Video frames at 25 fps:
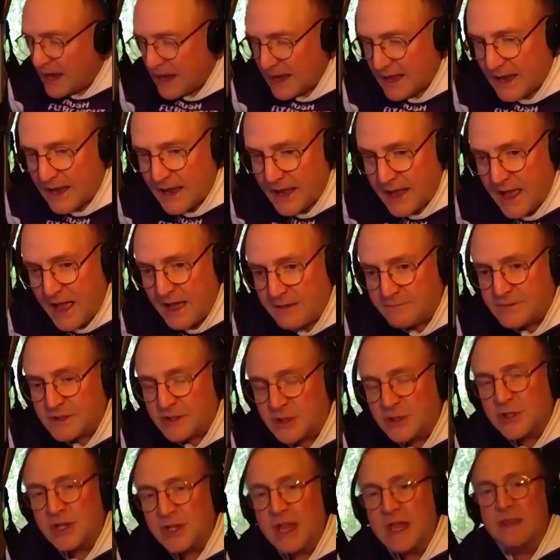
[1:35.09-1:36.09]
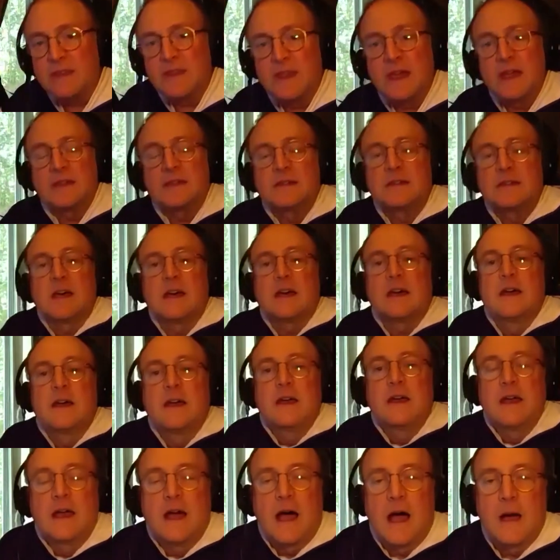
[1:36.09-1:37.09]
I have to say that
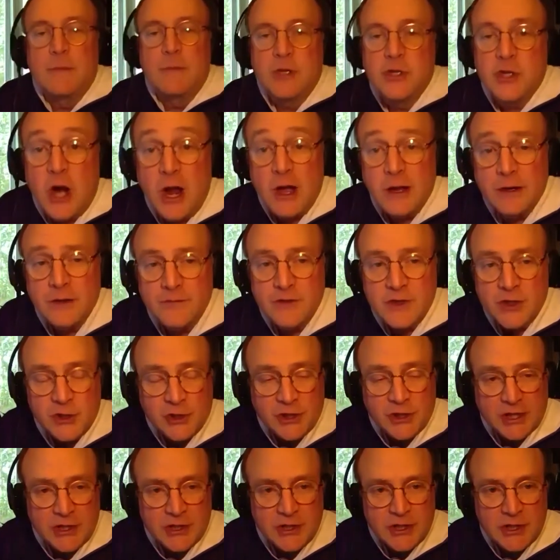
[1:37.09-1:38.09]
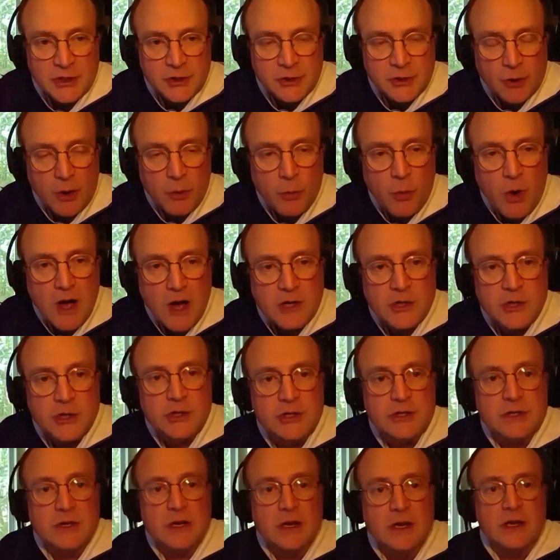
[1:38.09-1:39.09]
I'm a child of the 60s, so I
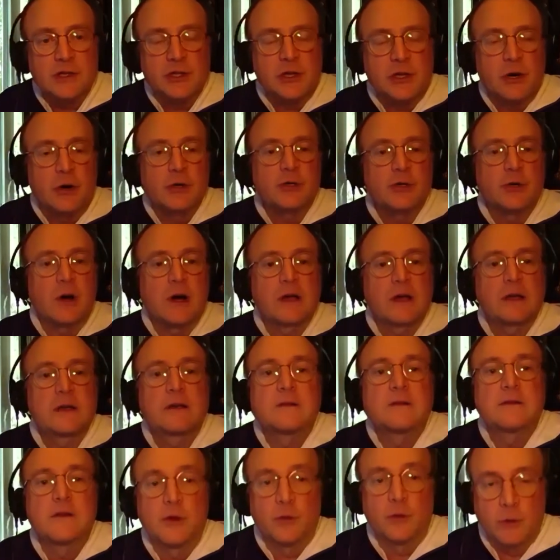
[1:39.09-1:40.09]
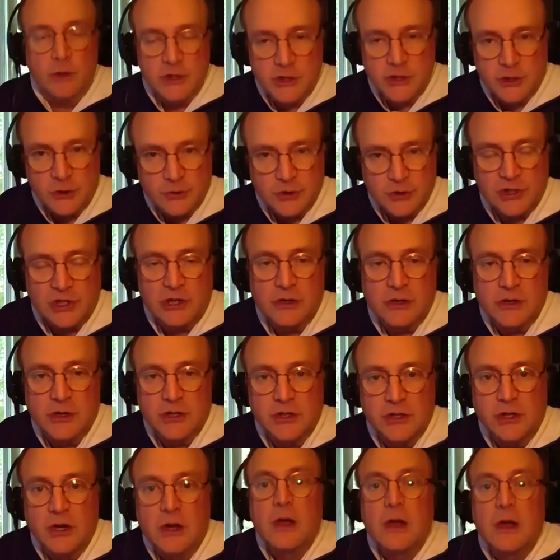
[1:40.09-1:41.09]
watched Star Trek, the original
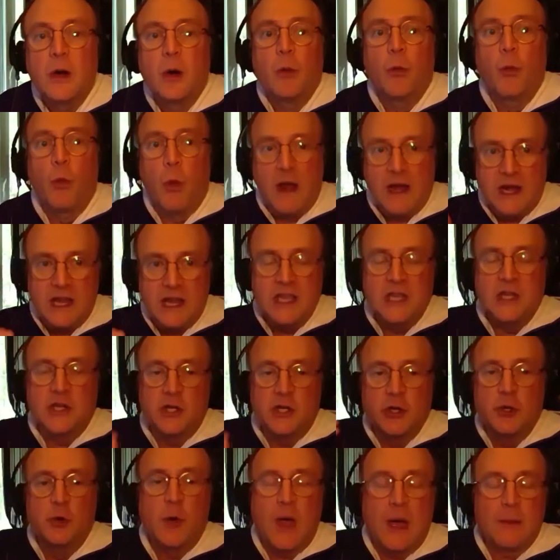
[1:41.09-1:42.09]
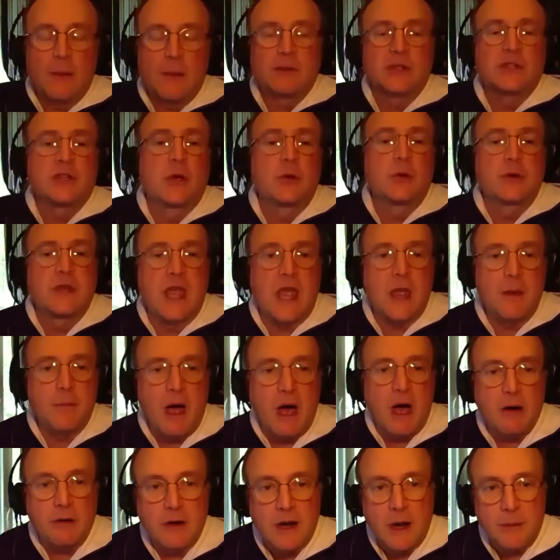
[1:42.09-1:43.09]
series, when each new episode came out.